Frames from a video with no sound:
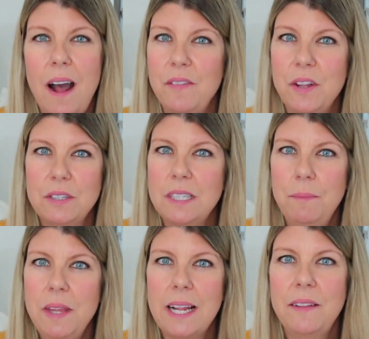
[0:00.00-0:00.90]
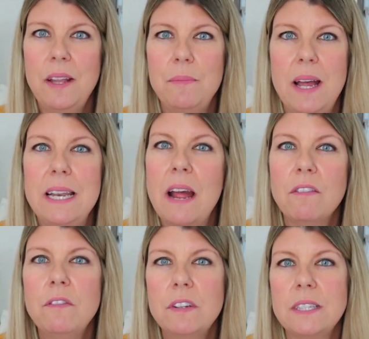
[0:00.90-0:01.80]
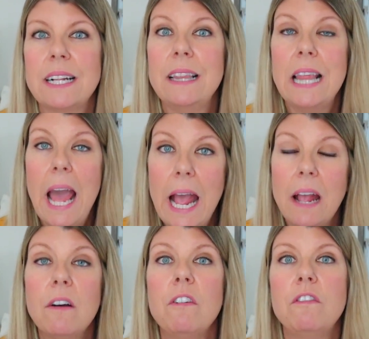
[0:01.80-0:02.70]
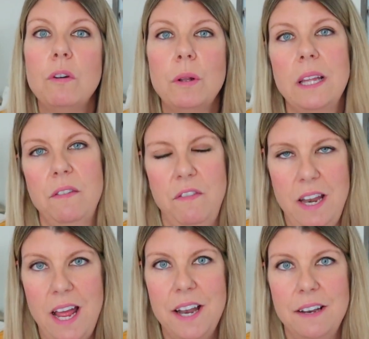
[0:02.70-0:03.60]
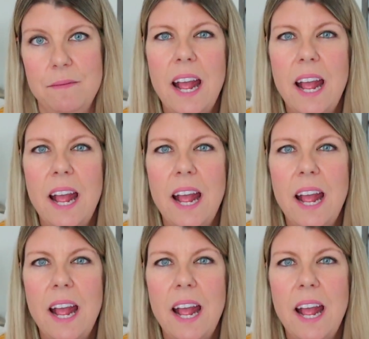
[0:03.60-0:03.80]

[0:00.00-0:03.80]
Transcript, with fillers: There's something in them that never feels like they fully fit in.